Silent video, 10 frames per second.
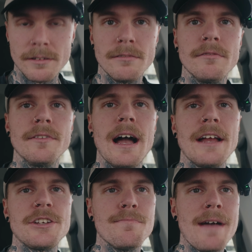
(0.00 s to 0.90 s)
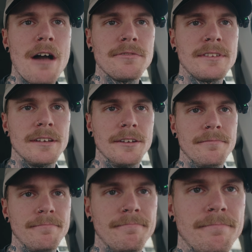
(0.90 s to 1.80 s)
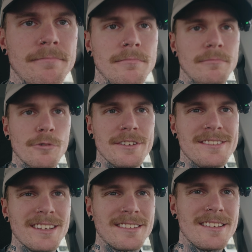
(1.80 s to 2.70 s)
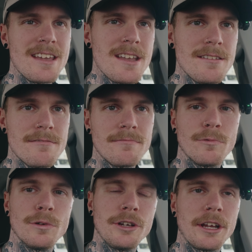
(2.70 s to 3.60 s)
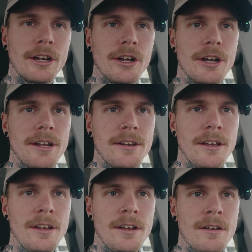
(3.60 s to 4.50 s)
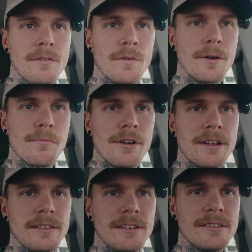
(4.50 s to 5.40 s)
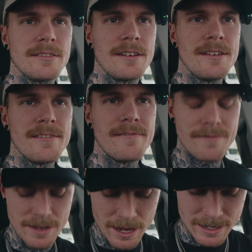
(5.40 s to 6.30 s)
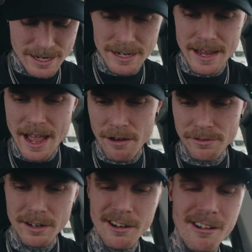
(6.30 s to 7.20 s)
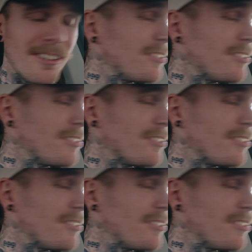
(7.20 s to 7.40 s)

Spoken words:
We've got you mounted. We're at 16, we're looking good. We're gonna bring this VND down, car